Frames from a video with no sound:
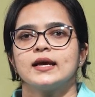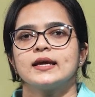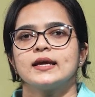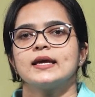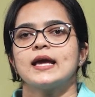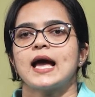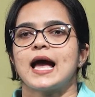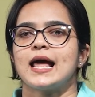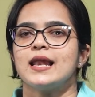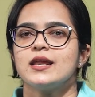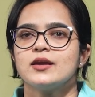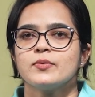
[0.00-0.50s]

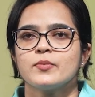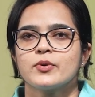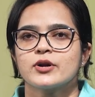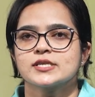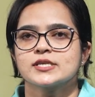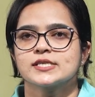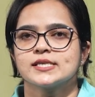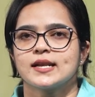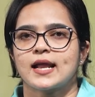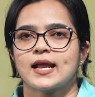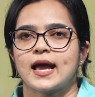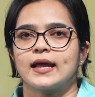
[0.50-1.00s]
gallium
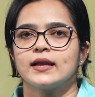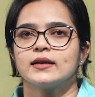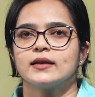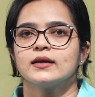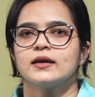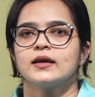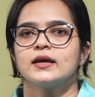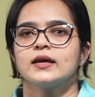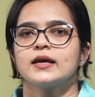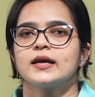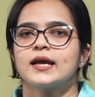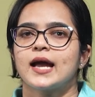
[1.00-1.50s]
arsenide,
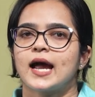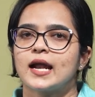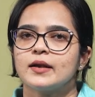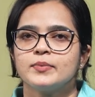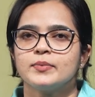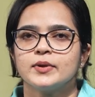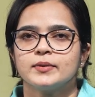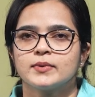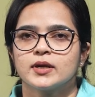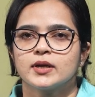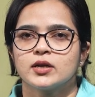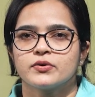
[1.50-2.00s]

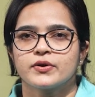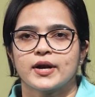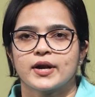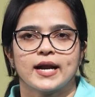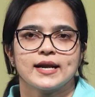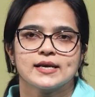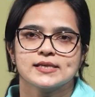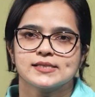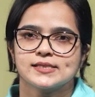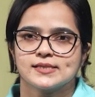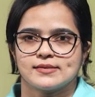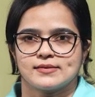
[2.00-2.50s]
cadmium
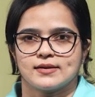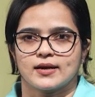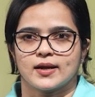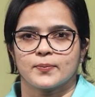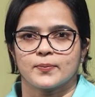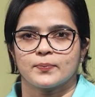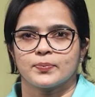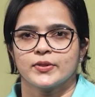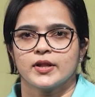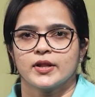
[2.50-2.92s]
telluride, etc.